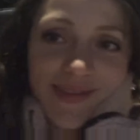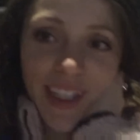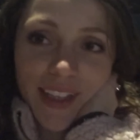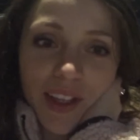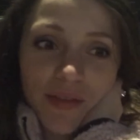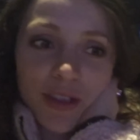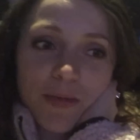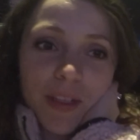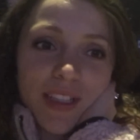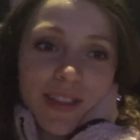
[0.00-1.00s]
I love this
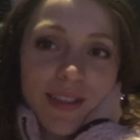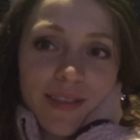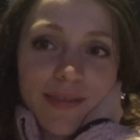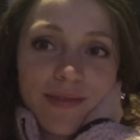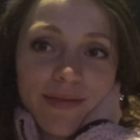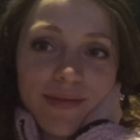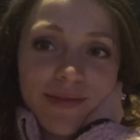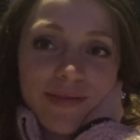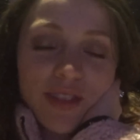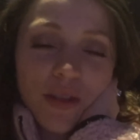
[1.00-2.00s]
place
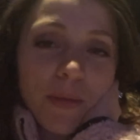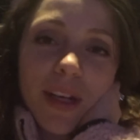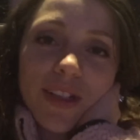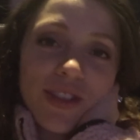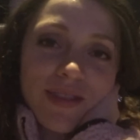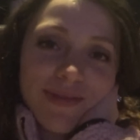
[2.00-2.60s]
so much.